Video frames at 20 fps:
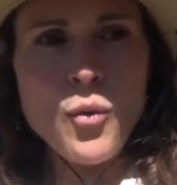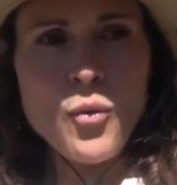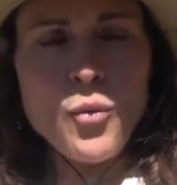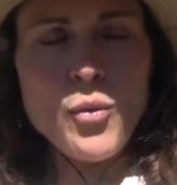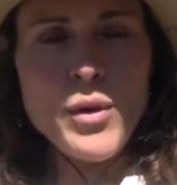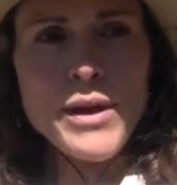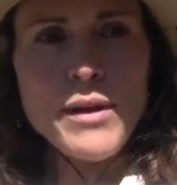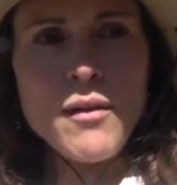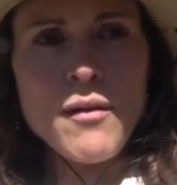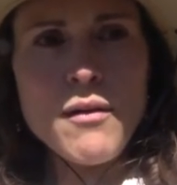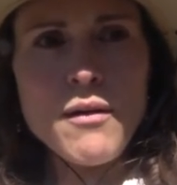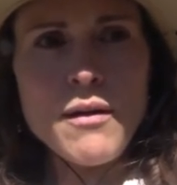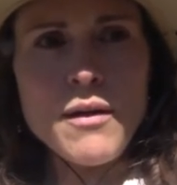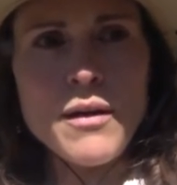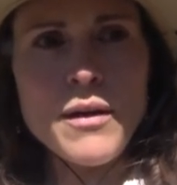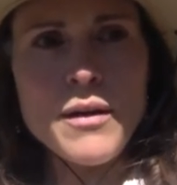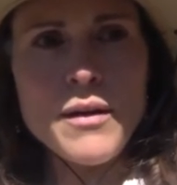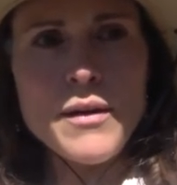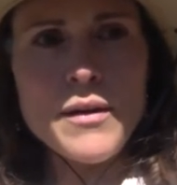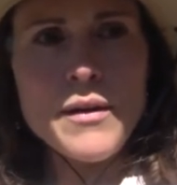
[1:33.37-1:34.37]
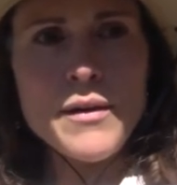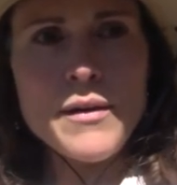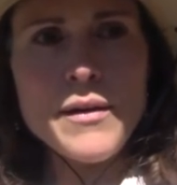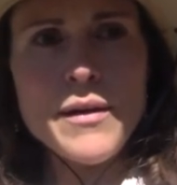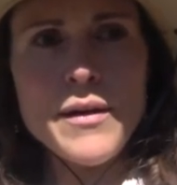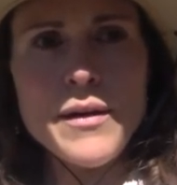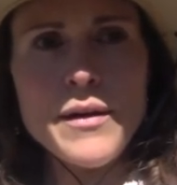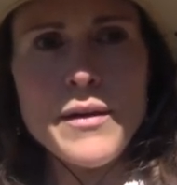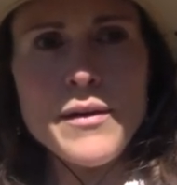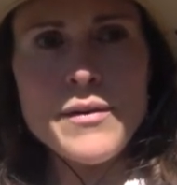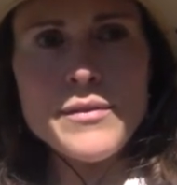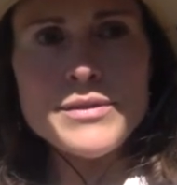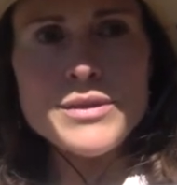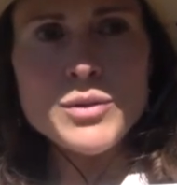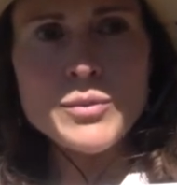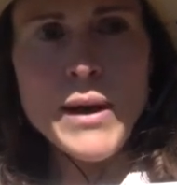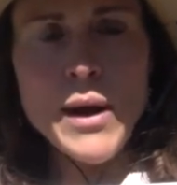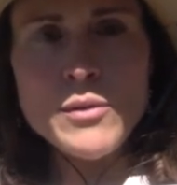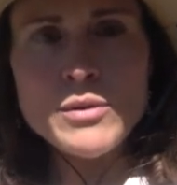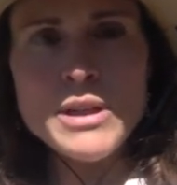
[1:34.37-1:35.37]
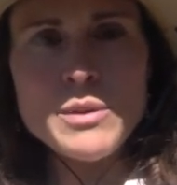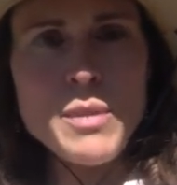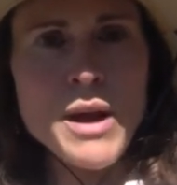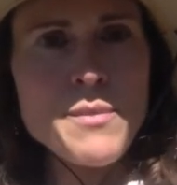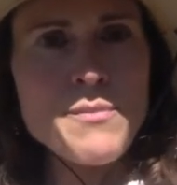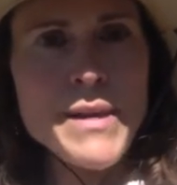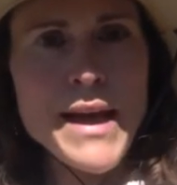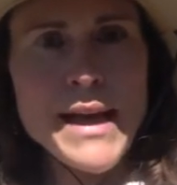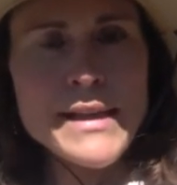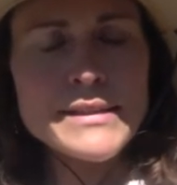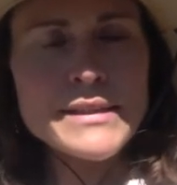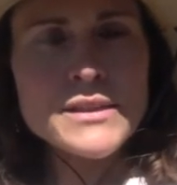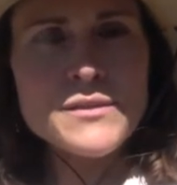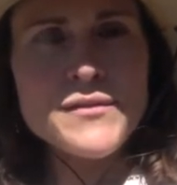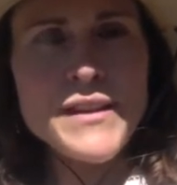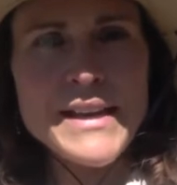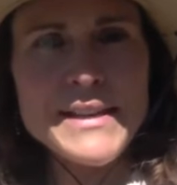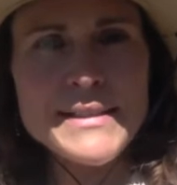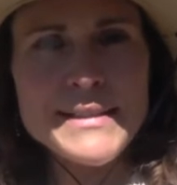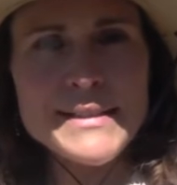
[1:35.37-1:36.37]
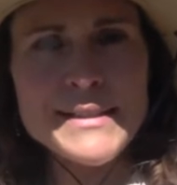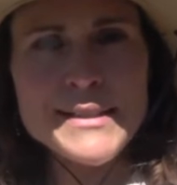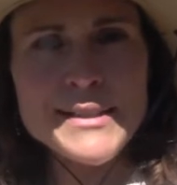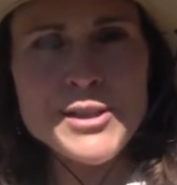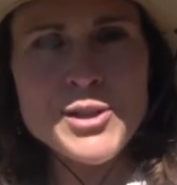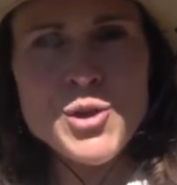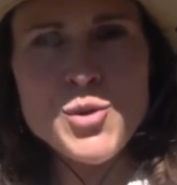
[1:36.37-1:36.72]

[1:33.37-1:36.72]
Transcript: we are uh, surrounded by masked faces.